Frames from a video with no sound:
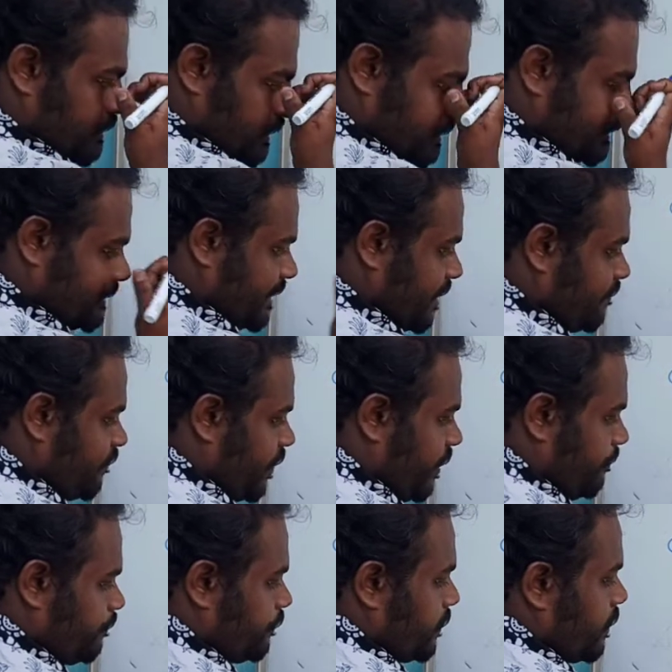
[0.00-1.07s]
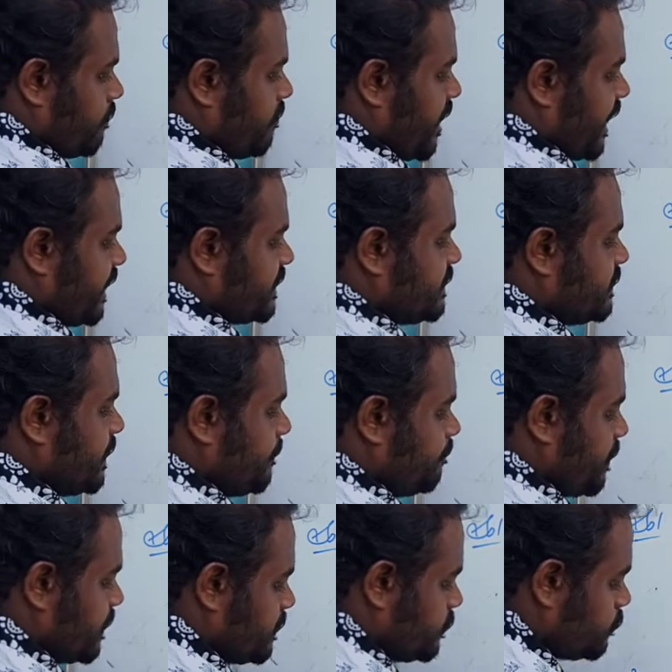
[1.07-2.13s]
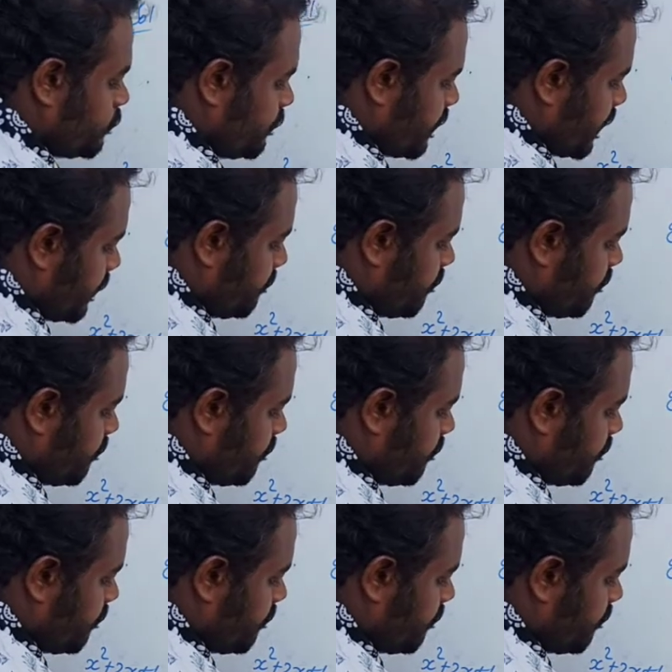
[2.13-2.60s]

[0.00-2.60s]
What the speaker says: The same way, minus 3 plus 2, we get